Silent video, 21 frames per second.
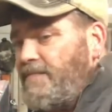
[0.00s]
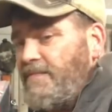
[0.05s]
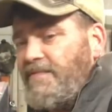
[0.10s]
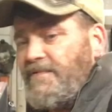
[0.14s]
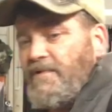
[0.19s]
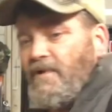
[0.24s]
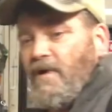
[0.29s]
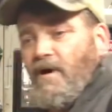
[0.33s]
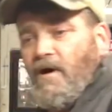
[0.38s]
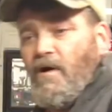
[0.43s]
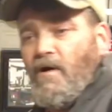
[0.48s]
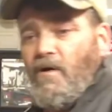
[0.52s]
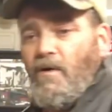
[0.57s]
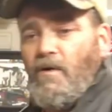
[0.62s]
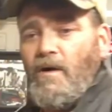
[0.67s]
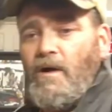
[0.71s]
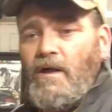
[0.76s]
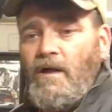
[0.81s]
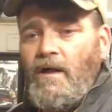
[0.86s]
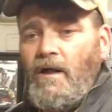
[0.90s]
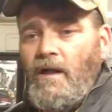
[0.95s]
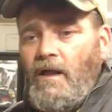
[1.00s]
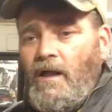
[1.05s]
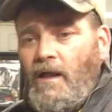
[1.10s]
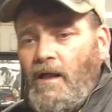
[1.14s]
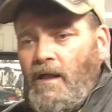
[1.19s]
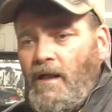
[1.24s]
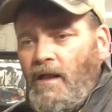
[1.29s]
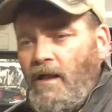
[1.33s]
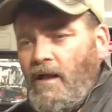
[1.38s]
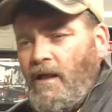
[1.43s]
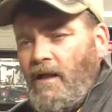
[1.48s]
so
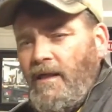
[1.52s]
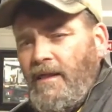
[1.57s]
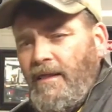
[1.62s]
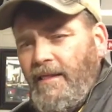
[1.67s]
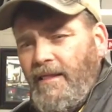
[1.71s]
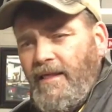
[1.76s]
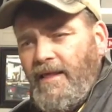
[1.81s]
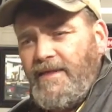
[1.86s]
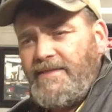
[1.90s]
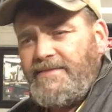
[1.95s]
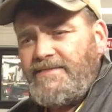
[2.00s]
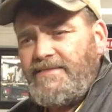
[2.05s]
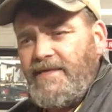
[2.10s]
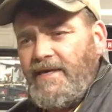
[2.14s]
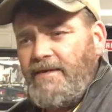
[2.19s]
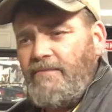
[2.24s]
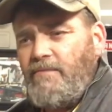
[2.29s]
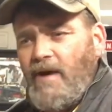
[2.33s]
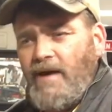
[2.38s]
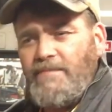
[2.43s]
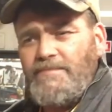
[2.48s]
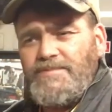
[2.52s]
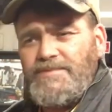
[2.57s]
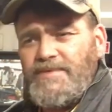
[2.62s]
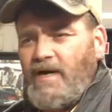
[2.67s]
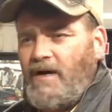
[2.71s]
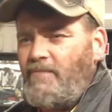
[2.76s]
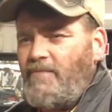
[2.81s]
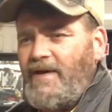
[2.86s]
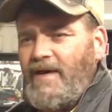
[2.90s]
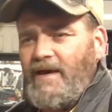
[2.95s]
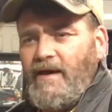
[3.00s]
that's it. i
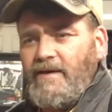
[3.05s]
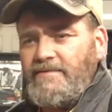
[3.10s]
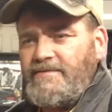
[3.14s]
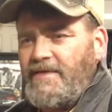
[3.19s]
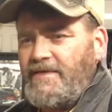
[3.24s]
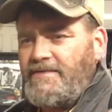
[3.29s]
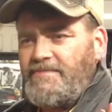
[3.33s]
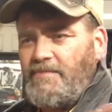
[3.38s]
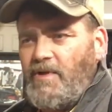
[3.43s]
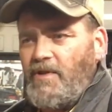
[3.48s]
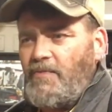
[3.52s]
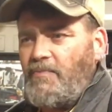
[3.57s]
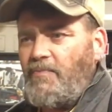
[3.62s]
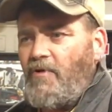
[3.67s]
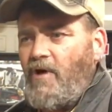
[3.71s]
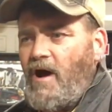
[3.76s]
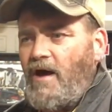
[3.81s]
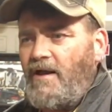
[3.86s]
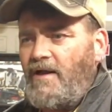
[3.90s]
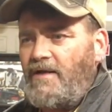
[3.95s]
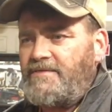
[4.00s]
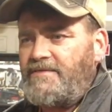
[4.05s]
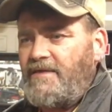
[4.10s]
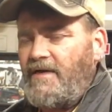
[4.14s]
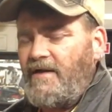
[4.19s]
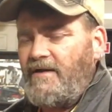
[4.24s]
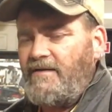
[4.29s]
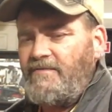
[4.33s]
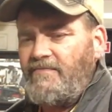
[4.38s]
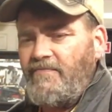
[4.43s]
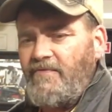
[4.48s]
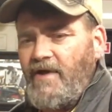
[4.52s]
have got, I've got some other products
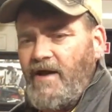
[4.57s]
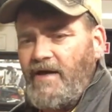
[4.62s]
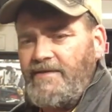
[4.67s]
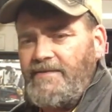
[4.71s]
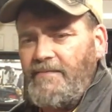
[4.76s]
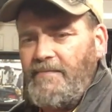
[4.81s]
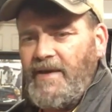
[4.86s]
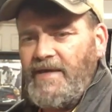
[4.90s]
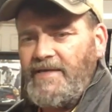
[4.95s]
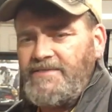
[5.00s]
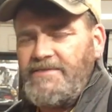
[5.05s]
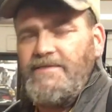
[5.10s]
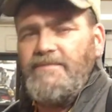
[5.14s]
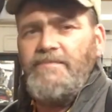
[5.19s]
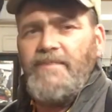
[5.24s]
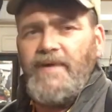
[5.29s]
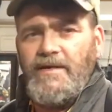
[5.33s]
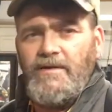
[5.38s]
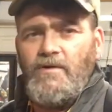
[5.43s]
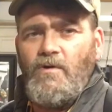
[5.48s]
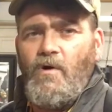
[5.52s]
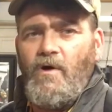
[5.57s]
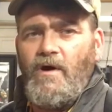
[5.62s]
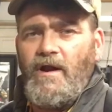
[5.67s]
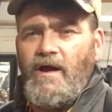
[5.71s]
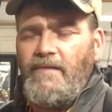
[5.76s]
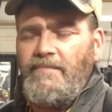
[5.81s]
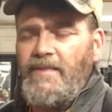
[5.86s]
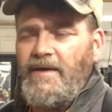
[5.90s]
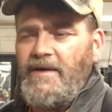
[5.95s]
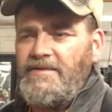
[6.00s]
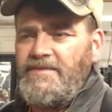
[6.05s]
I forgot to mention. Getting caught
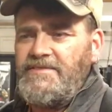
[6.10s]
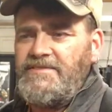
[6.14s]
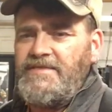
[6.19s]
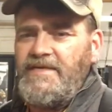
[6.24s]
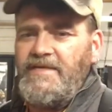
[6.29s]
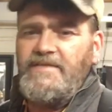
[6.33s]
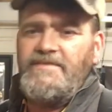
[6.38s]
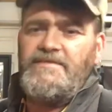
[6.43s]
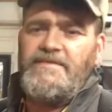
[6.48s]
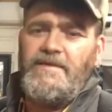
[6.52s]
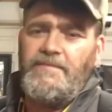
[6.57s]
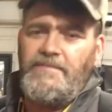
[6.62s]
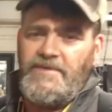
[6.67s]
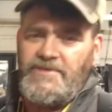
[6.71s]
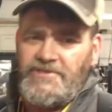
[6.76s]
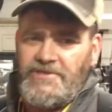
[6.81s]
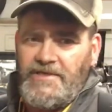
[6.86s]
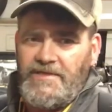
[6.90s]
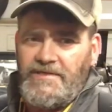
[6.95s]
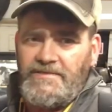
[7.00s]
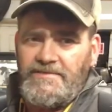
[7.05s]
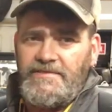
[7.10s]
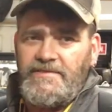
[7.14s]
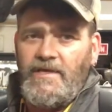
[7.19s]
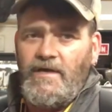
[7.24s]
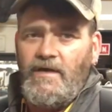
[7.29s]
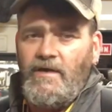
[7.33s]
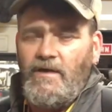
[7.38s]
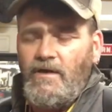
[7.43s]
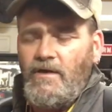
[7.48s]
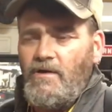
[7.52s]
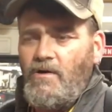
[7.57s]
up not the CNC machines.
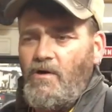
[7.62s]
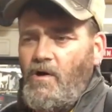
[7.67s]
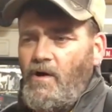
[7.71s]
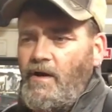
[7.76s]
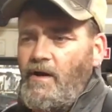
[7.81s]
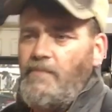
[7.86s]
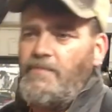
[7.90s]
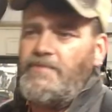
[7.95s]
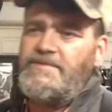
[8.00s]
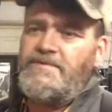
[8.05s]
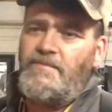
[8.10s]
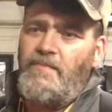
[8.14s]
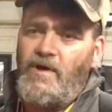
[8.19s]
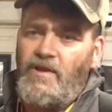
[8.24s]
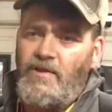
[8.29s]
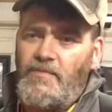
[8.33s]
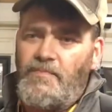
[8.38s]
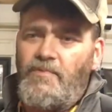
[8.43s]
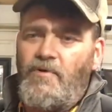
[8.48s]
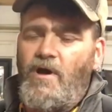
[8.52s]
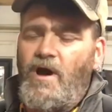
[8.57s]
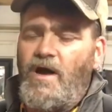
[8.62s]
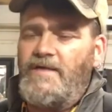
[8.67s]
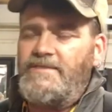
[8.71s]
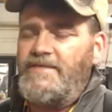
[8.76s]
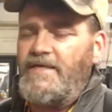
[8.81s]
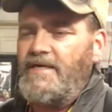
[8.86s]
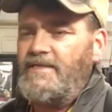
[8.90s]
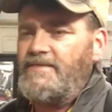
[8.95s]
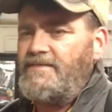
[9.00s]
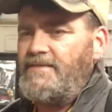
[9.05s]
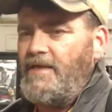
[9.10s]
Caught up with some other
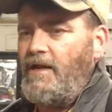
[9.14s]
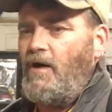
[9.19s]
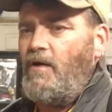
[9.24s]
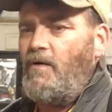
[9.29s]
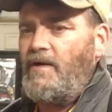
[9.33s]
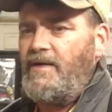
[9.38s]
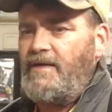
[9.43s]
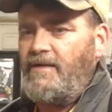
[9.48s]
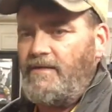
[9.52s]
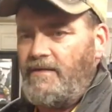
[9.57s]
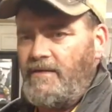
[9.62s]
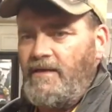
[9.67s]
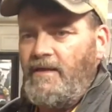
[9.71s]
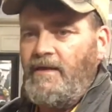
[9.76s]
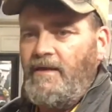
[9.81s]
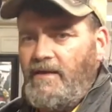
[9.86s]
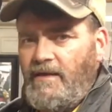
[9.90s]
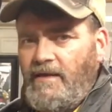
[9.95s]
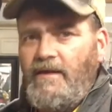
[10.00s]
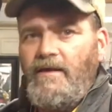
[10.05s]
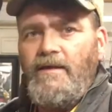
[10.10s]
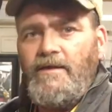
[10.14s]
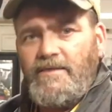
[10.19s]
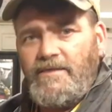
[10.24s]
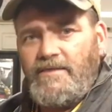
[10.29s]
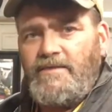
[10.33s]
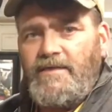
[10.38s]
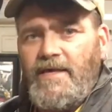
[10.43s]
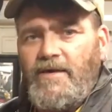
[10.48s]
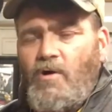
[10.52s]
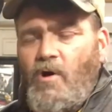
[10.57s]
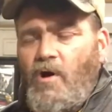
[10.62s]
projects. You know, I can
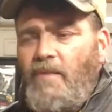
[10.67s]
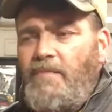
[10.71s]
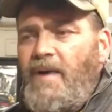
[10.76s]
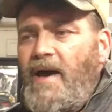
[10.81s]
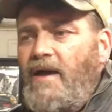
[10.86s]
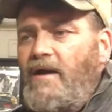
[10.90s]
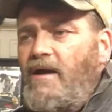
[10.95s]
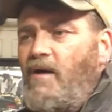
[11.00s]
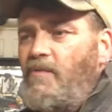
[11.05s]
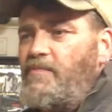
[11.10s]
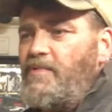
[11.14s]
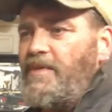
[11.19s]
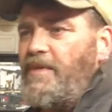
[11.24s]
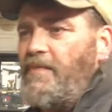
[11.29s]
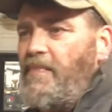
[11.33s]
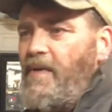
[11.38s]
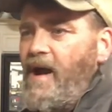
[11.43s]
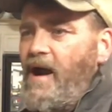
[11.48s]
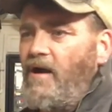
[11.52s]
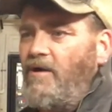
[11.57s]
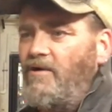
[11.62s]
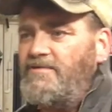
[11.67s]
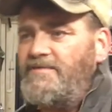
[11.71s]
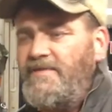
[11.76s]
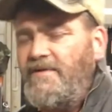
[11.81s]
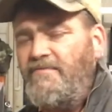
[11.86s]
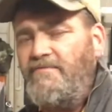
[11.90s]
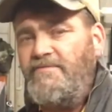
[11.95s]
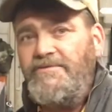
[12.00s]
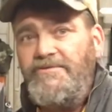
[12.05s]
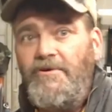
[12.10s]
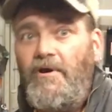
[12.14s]
get caught back up with the barrels that
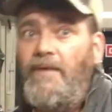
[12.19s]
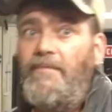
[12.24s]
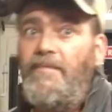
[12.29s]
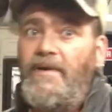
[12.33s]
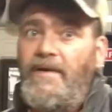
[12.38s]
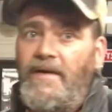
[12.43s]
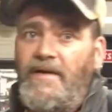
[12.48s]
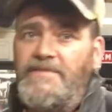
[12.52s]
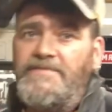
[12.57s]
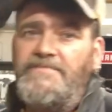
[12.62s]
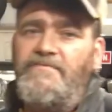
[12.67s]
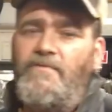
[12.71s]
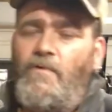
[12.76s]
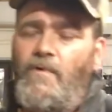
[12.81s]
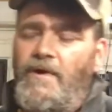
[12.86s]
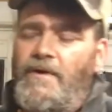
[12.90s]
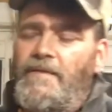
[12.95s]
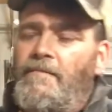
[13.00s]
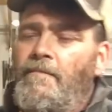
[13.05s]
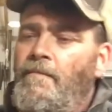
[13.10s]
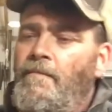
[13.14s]
everyone's trying me nuts for.